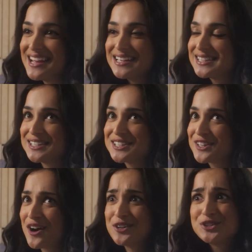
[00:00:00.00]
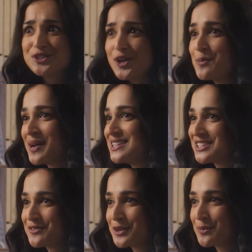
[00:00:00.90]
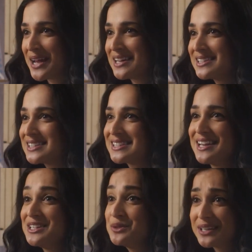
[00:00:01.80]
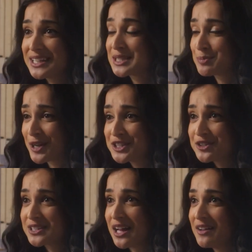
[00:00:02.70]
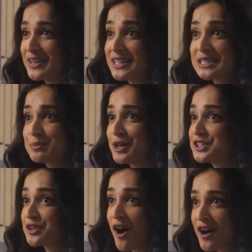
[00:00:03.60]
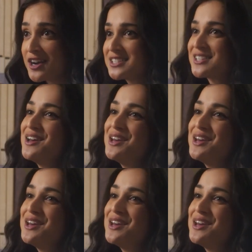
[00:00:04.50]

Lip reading: since there are so many different ways that you can express yourself and express your art